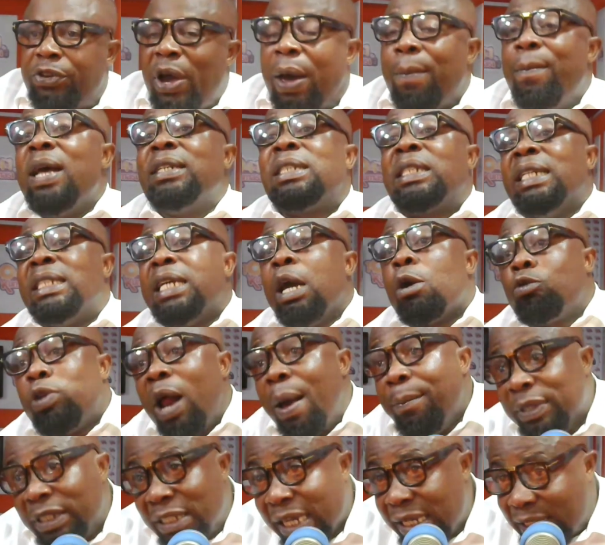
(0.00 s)
so message the
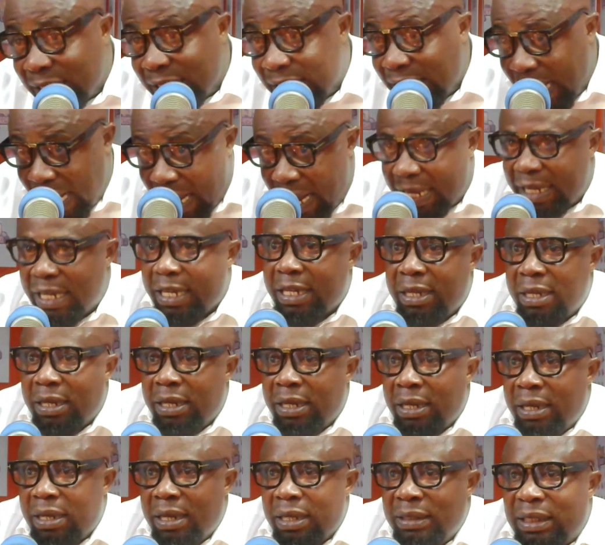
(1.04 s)
crime says here
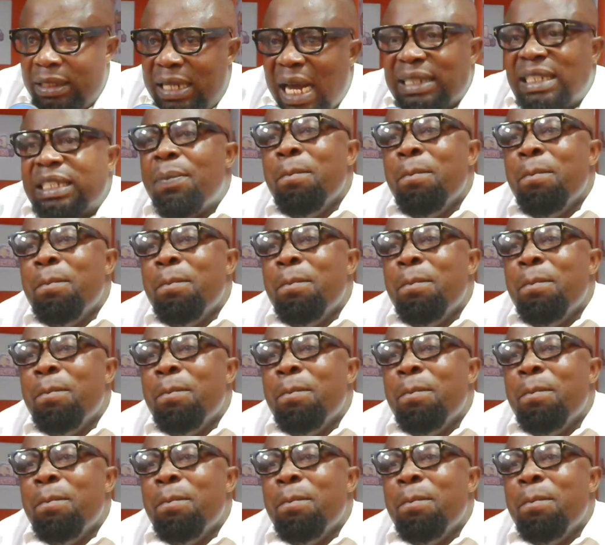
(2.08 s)
just